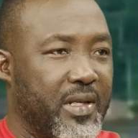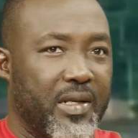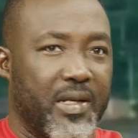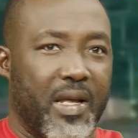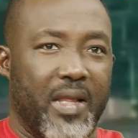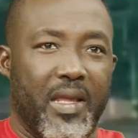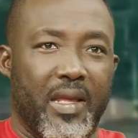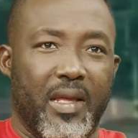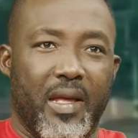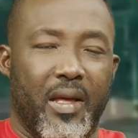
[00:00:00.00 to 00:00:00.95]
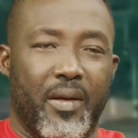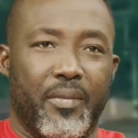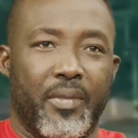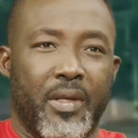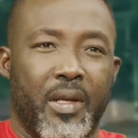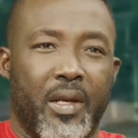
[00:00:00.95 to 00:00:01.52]
And I think
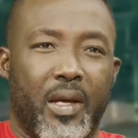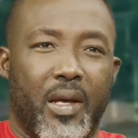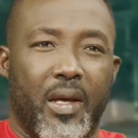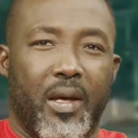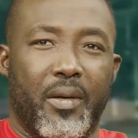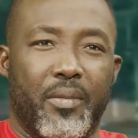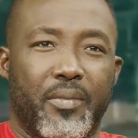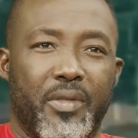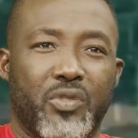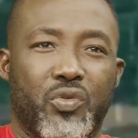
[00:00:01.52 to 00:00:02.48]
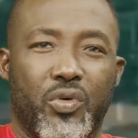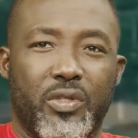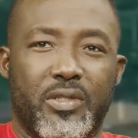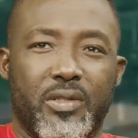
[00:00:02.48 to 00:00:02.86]
it's good.